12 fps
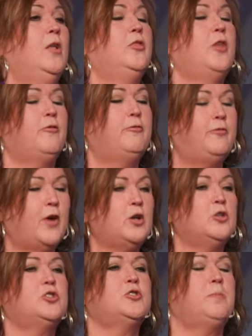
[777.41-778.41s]
the
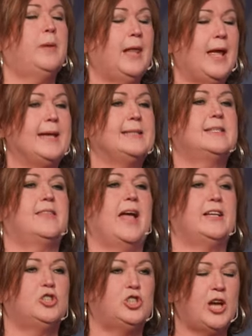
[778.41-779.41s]
first place that
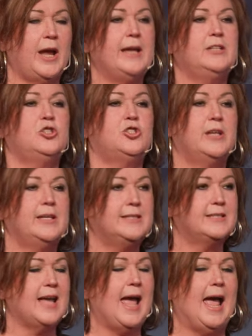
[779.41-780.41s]
change needs
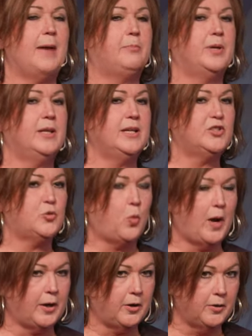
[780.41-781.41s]
to happen is
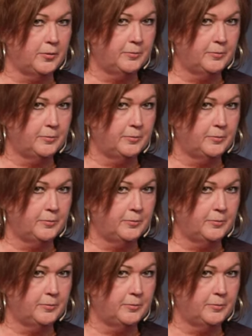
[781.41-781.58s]
where?